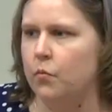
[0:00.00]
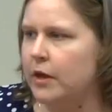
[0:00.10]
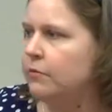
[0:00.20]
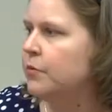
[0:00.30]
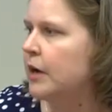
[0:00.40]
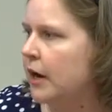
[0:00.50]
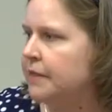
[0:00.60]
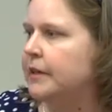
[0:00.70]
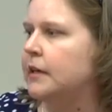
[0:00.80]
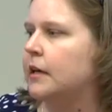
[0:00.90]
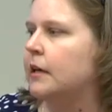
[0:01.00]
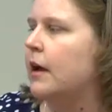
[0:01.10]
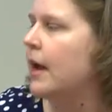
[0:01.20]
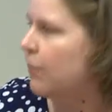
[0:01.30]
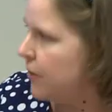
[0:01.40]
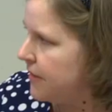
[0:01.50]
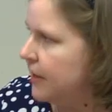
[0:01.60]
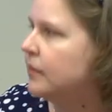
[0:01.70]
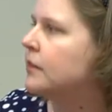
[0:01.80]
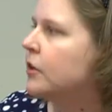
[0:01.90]
if we are thinking
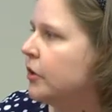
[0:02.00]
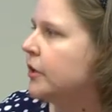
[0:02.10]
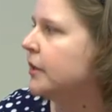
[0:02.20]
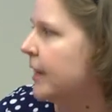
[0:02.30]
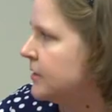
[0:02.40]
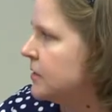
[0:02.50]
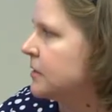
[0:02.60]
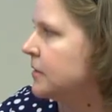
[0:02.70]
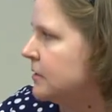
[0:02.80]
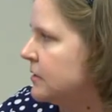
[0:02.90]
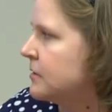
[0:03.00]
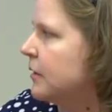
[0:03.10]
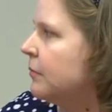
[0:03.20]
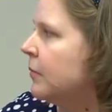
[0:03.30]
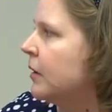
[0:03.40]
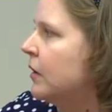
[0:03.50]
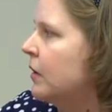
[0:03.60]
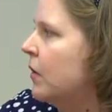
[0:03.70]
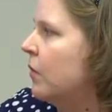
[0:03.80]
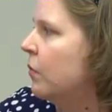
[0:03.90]
within the current licensing system,
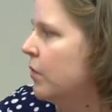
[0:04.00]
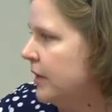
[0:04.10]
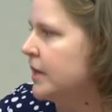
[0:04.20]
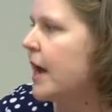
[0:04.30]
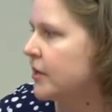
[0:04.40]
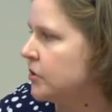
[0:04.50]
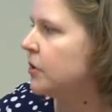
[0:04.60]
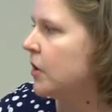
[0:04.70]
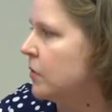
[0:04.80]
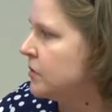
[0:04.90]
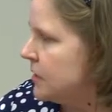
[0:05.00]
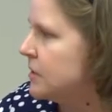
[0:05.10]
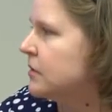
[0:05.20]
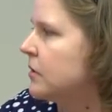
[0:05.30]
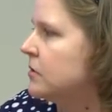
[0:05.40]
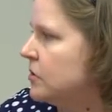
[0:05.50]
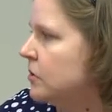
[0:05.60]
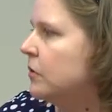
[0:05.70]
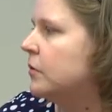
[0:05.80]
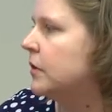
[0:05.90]
what actually goes
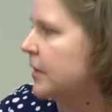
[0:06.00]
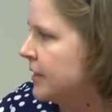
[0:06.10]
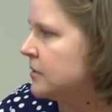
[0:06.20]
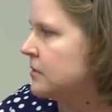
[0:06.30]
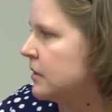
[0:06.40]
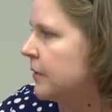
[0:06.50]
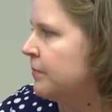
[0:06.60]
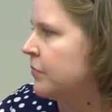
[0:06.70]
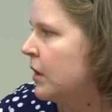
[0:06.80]
into the licensing.